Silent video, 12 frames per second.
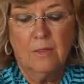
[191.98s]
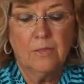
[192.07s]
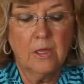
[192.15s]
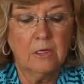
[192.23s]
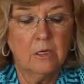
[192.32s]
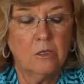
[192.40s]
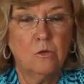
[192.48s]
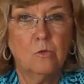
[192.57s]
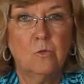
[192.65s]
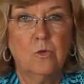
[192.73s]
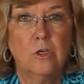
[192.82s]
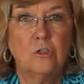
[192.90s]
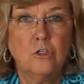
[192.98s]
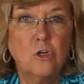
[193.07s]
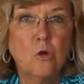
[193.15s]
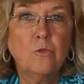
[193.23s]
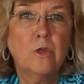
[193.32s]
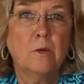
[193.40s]
then you can
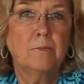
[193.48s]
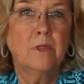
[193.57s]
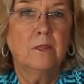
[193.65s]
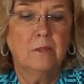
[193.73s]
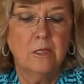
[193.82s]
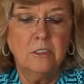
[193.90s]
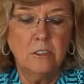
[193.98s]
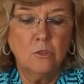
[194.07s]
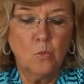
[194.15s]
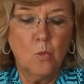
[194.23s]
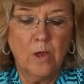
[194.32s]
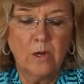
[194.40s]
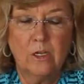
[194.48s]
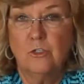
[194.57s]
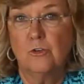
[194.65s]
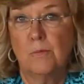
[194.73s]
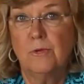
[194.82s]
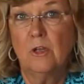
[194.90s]
show them that this is what a
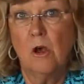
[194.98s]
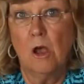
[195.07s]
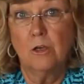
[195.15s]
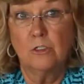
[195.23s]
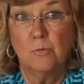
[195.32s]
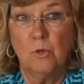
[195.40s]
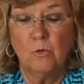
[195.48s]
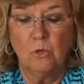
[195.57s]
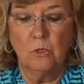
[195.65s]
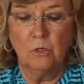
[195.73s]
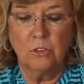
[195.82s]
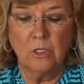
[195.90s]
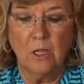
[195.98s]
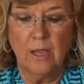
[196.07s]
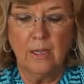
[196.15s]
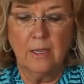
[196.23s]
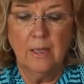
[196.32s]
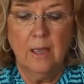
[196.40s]
Streptococcus mutant looks
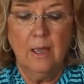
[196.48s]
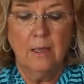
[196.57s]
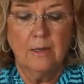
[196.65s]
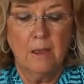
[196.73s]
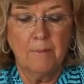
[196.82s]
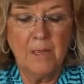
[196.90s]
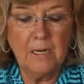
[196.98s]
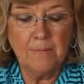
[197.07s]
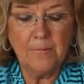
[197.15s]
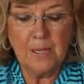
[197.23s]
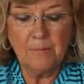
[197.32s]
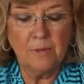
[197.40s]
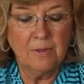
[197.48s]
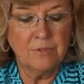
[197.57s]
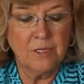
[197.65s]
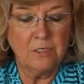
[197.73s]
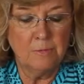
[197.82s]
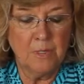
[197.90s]
like. Now, many people have
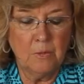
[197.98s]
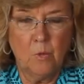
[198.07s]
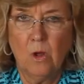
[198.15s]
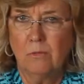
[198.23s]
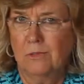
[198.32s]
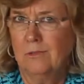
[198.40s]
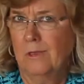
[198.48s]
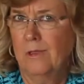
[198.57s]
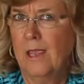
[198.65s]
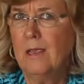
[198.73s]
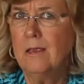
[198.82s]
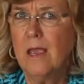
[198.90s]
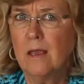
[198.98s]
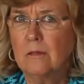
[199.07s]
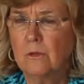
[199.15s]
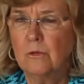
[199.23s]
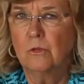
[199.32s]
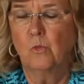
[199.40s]
said to me, well, they can't
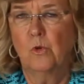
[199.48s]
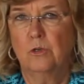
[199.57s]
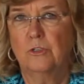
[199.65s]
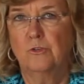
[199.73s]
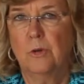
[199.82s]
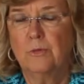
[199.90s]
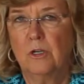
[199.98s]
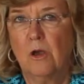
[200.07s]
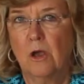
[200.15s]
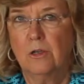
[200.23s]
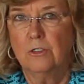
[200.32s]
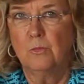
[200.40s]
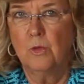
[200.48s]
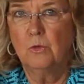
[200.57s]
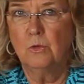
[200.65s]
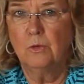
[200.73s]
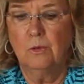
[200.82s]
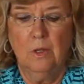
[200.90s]
learn the word Streptococcus
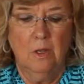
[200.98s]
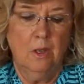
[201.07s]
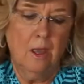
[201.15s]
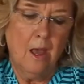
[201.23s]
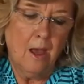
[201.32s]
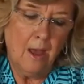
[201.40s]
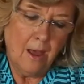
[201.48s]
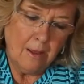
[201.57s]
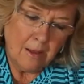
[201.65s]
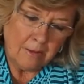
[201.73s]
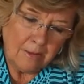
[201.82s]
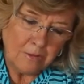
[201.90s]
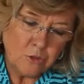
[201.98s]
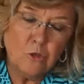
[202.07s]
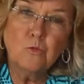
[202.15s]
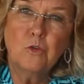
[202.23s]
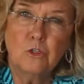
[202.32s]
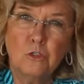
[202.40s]
mutant.
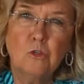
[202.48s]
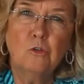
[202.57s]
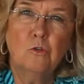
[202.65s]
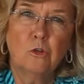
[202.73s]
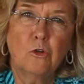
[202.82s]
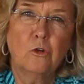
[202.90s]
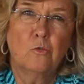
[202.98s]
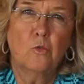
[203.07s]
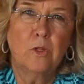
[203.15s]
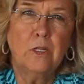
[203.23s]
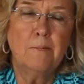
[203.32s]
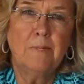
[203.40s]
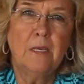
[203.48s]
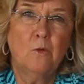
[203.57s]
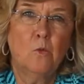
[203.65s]
Children do learn really big